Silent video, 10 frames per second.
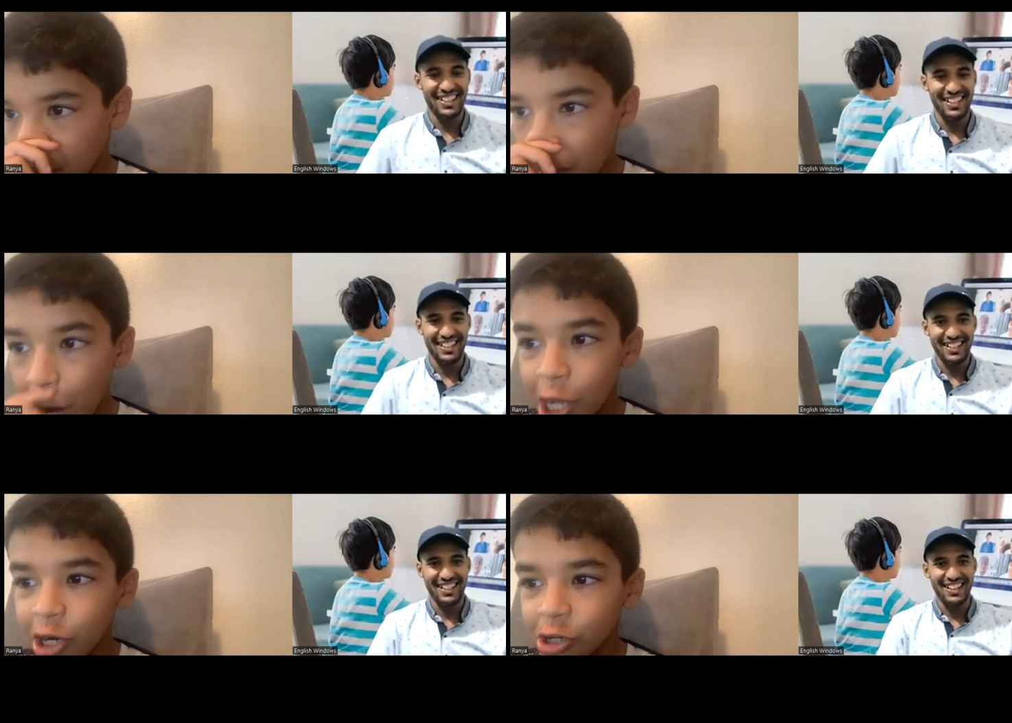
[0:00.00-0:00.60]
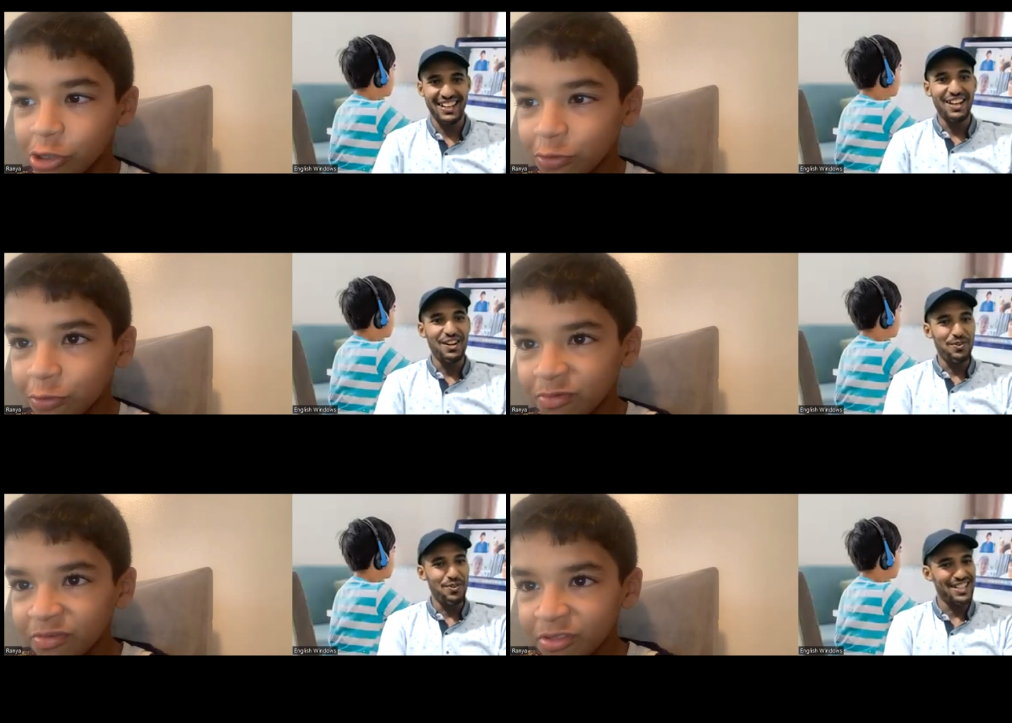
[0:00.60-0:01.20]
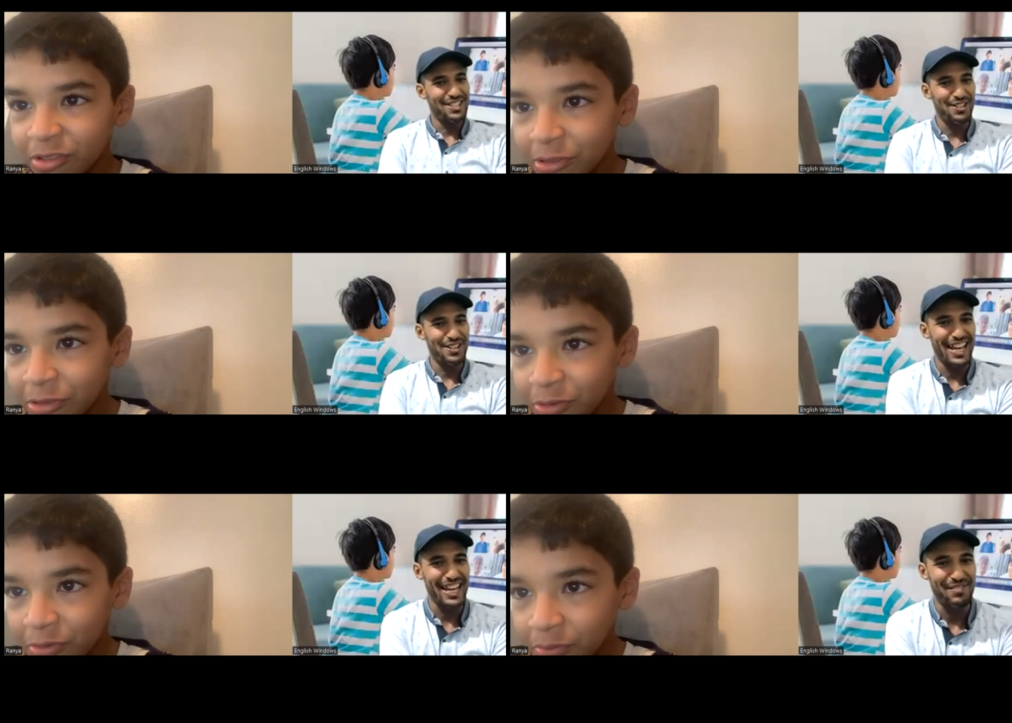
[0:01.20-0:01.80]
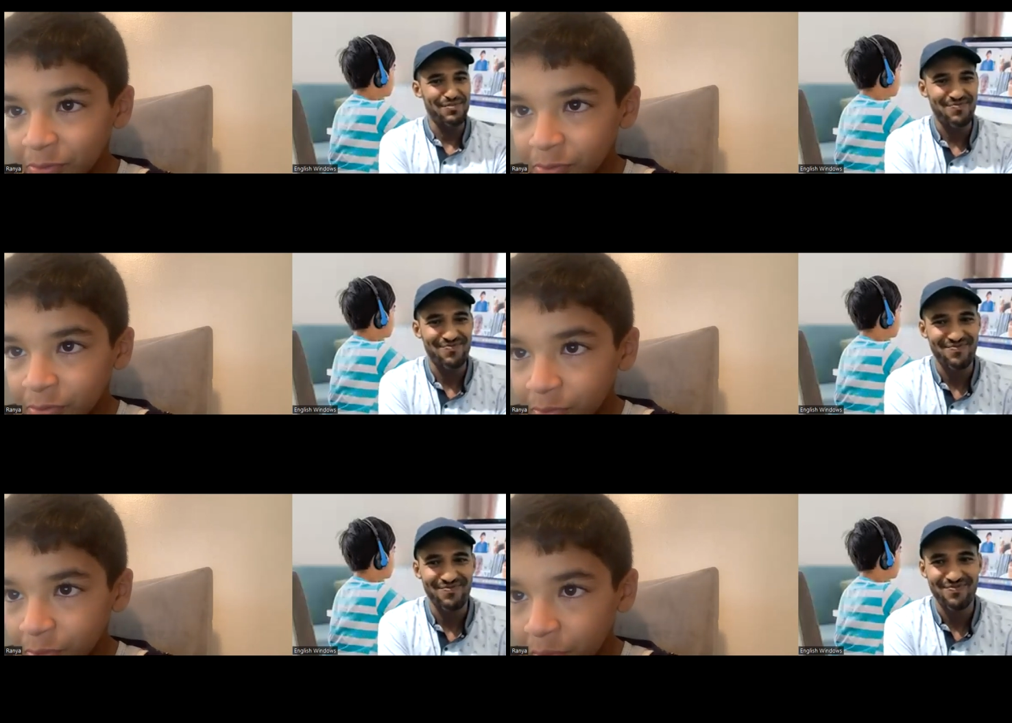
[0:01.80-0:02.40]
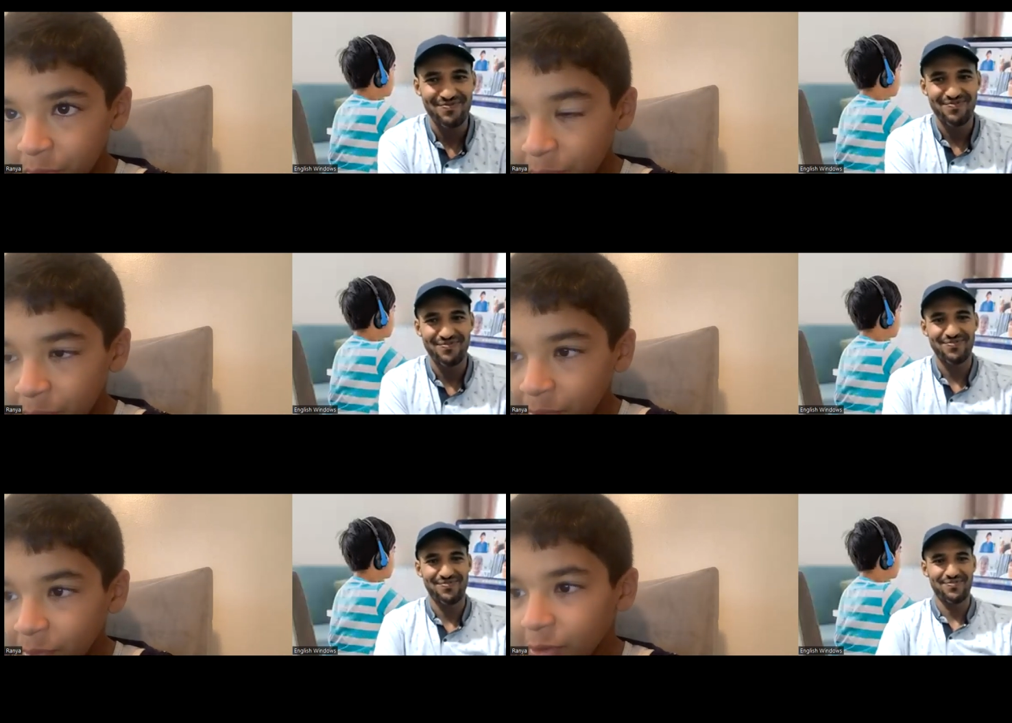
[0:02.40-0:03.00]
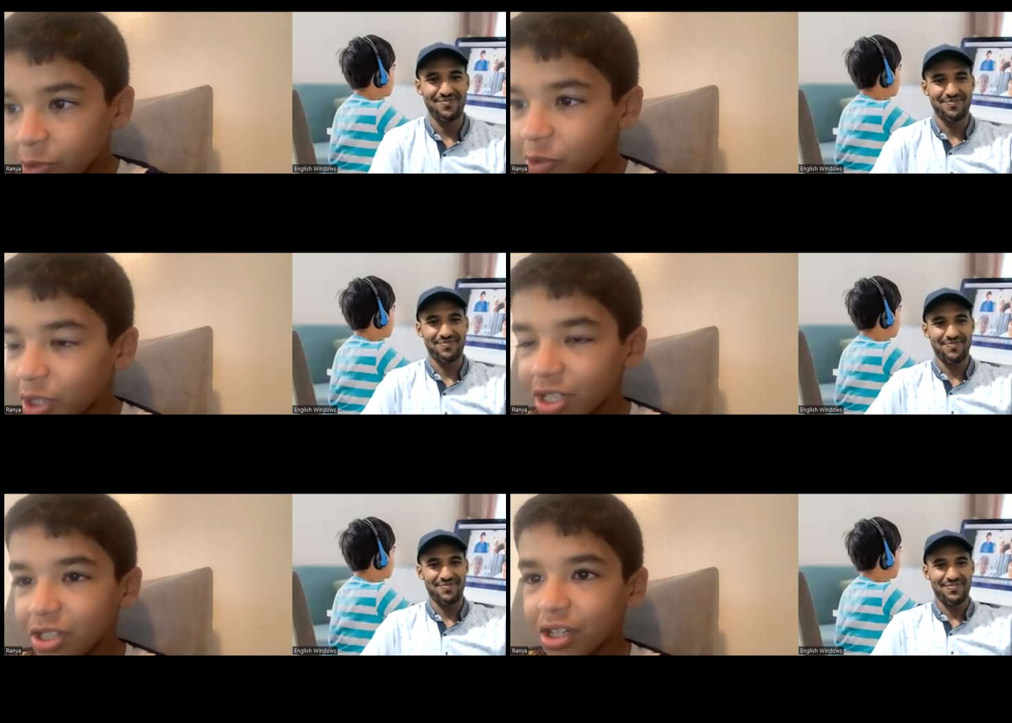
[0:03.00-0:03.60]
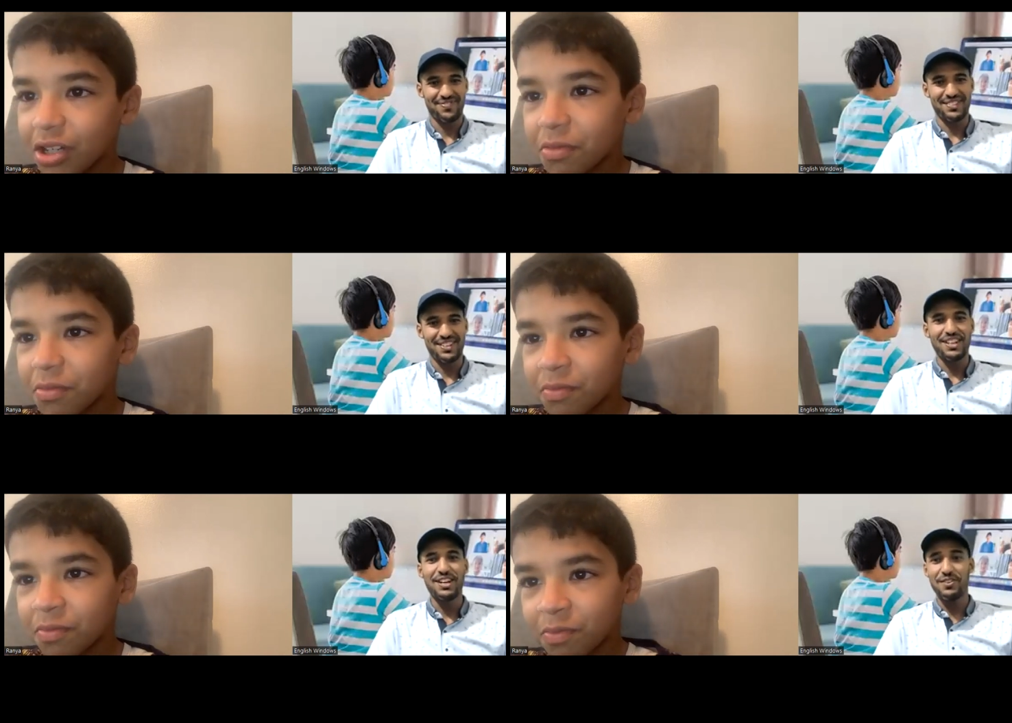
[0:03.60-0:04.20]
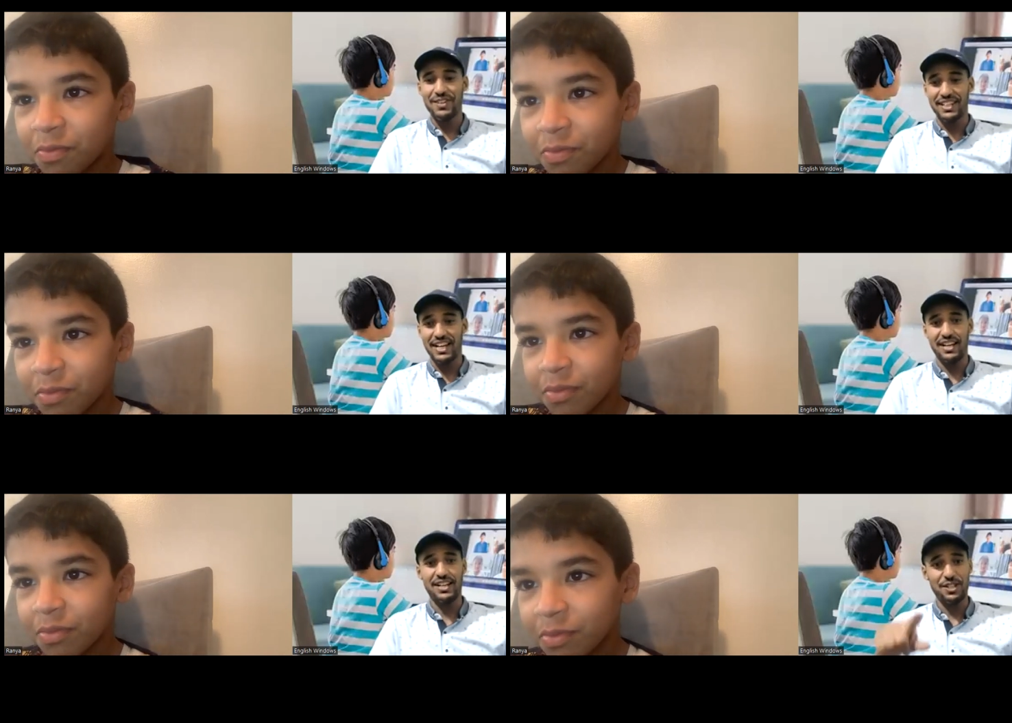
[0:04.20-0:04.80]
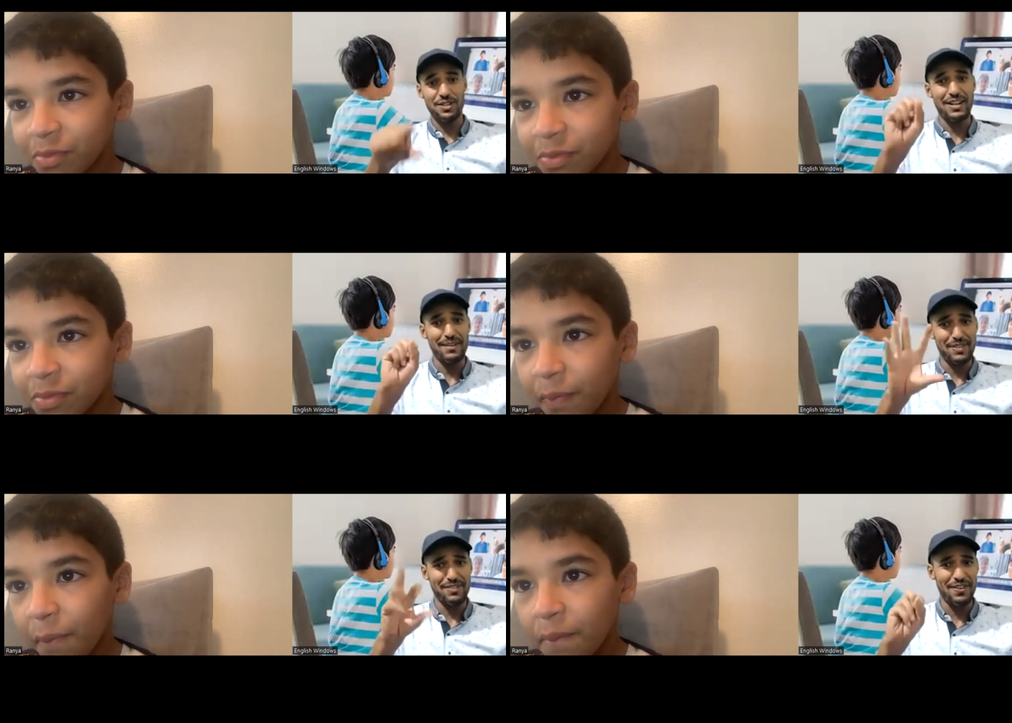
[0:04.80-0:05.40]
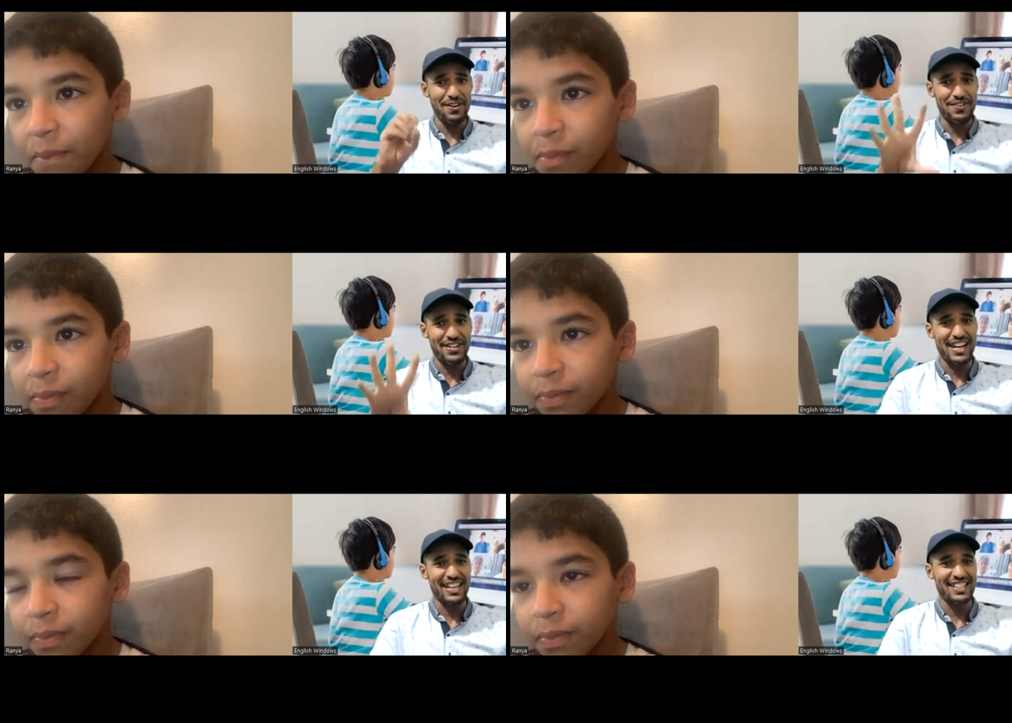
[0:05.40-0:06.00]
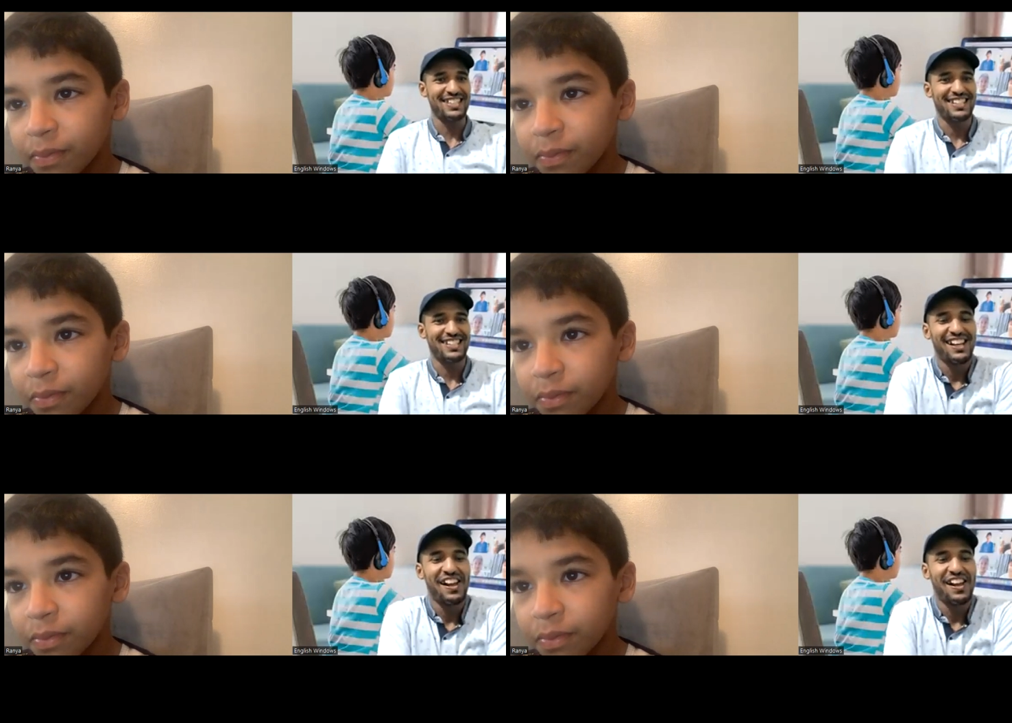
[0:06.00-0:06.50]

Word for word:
Speaker 1: Hello.
Speaker 2: What's your name?
Speaker 1: Reda.
Speaker 2: Reda, your name is very nice.